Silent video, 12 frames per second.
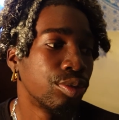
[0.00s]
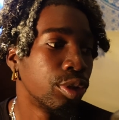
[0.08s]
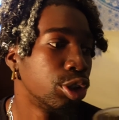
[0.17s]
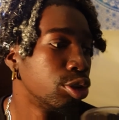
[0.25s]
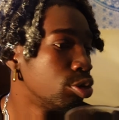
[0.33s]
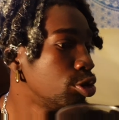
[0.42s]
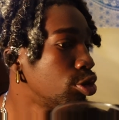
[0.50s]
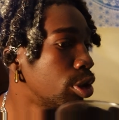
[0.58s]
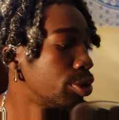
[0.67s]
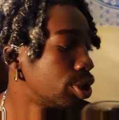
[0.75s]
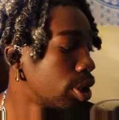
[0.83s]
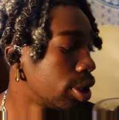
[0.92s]
where you know,
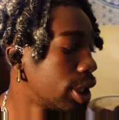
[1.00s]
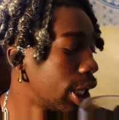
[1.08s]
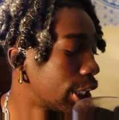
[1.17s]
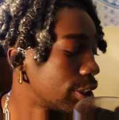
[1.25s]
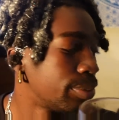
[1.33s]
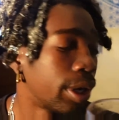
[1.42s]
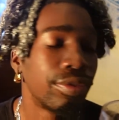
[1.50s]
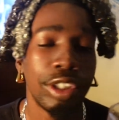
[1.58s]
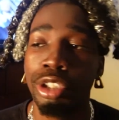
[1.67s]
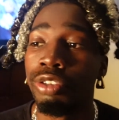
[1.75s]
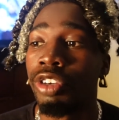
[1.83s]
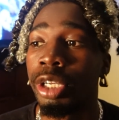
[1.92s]
with your little ass mouth,
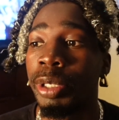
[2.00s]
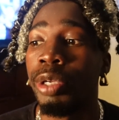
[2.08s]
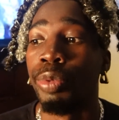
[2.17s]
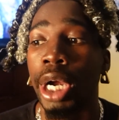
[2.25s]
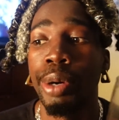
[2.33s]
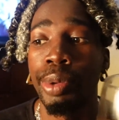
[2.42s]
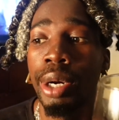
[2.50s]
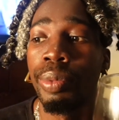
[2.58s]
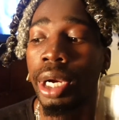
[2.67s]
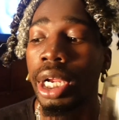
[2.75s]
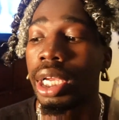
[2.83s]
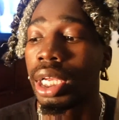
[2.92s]
you finna be
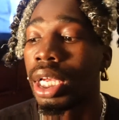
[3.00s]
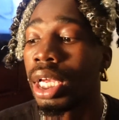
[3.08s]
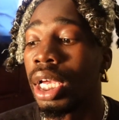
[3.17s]
ranting.